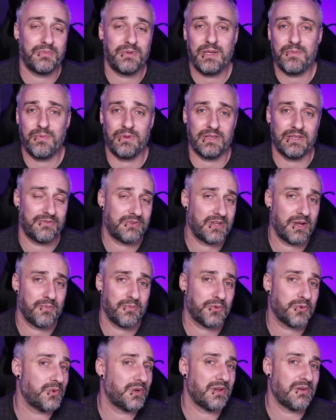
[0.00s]
people have come
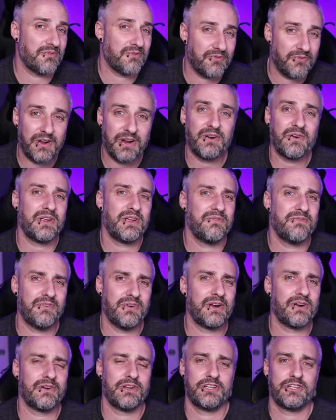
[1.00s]
through in a very,
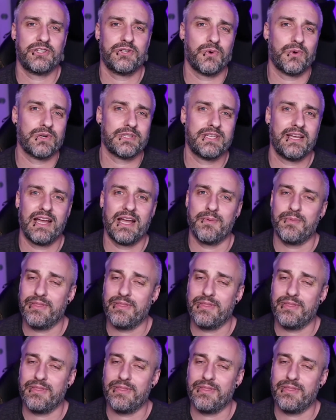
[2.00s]
very short time.